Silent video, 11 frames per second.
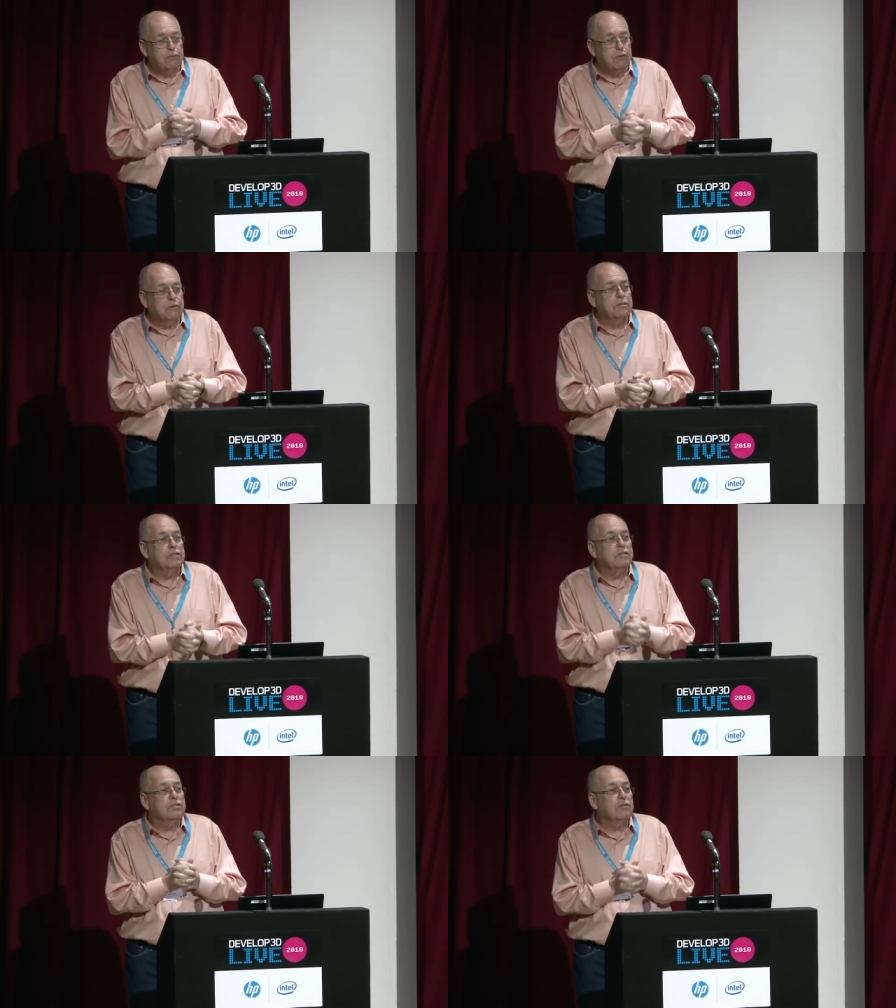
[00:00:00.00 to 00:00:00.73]

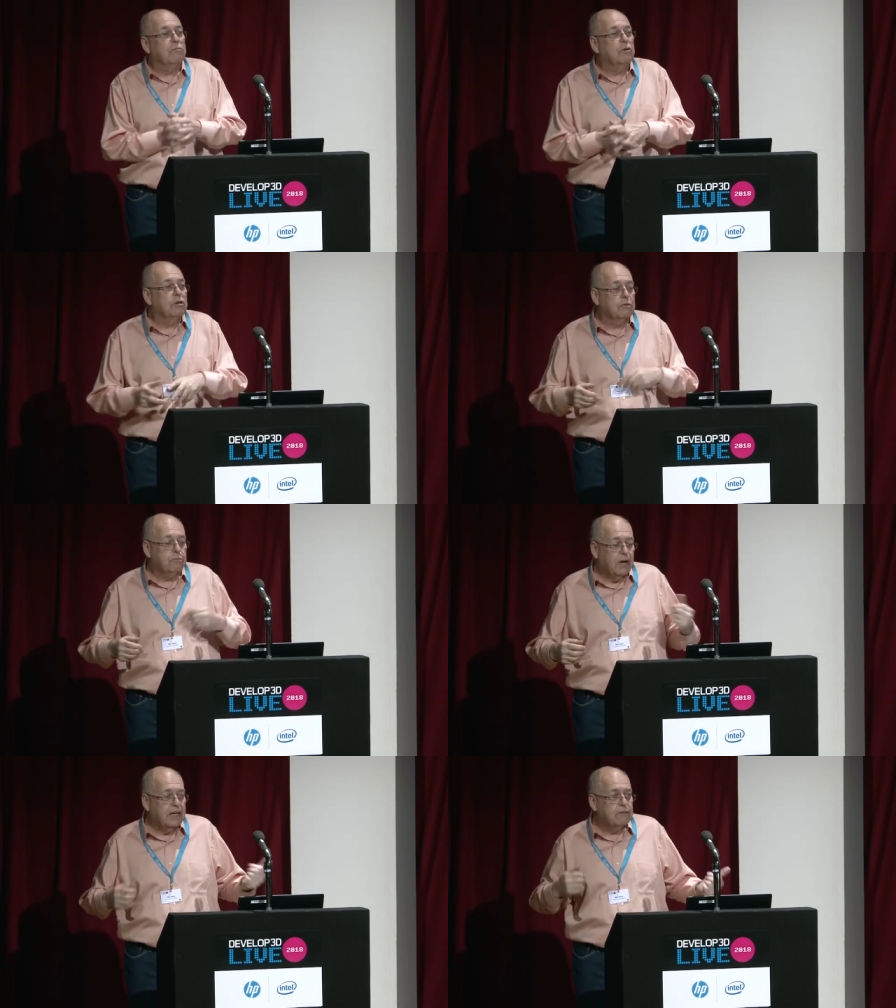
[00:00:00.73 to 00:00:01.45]
broadens the
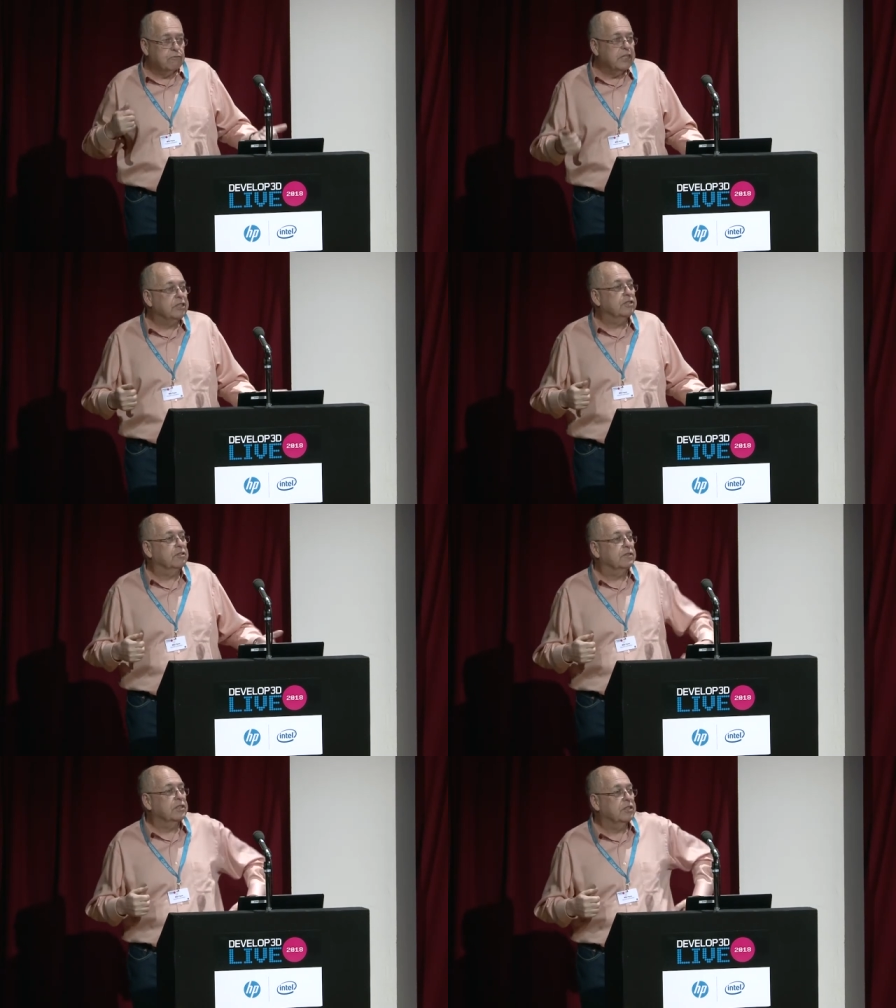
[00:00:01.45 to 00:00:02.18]
worldwide reach
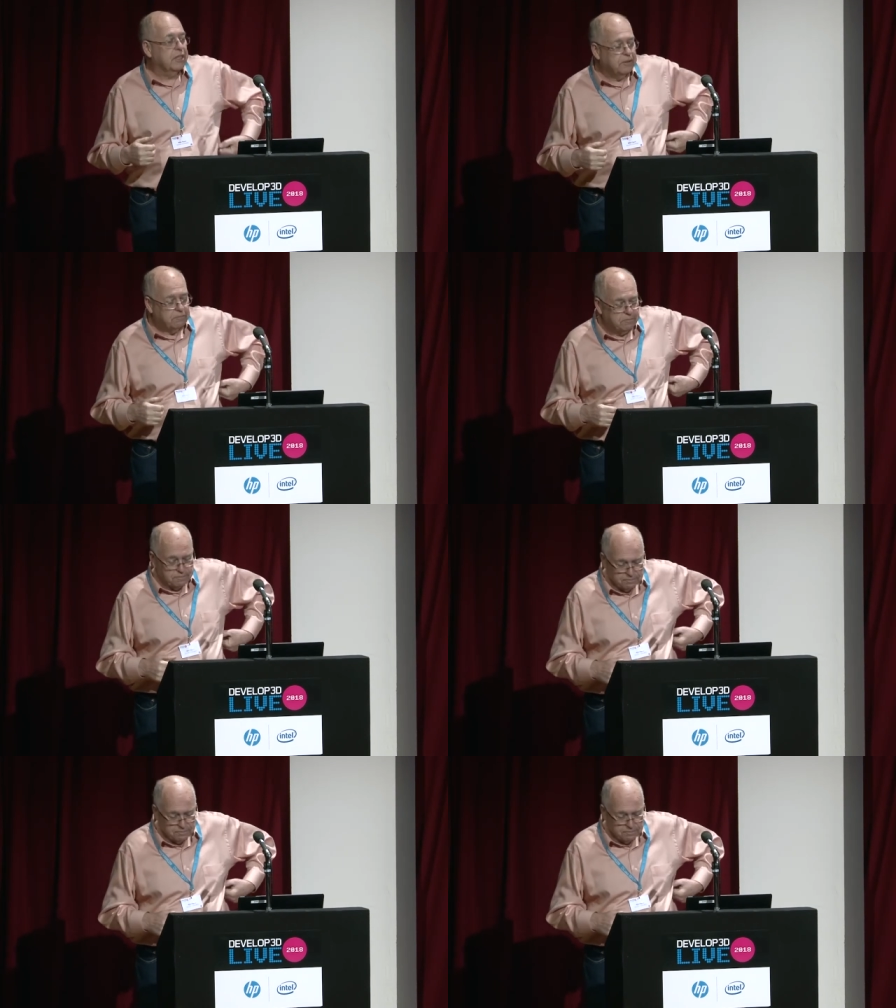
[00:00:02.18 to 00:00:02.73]
of a team.